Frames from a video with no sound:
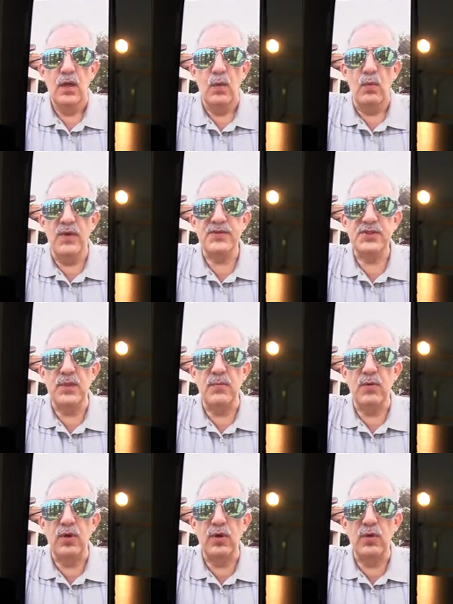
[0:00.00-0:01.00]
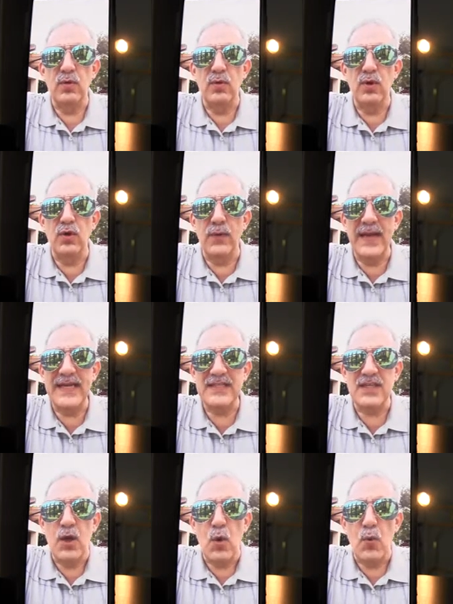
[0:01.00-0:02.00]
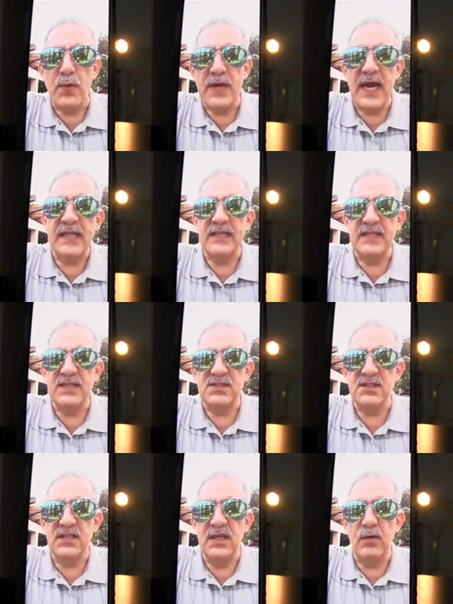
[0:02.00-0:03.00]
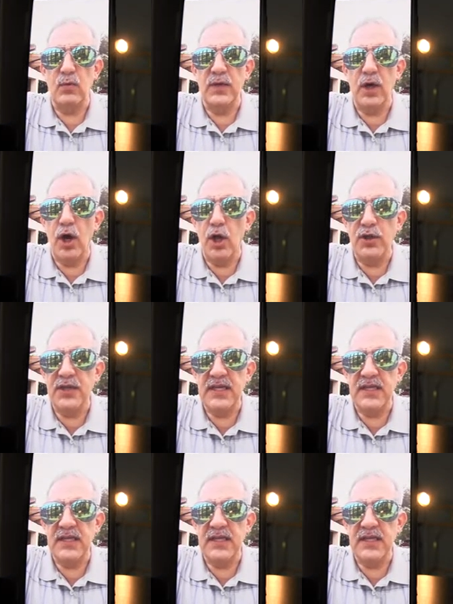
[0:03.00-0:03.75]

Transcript: with some great realities that we all need,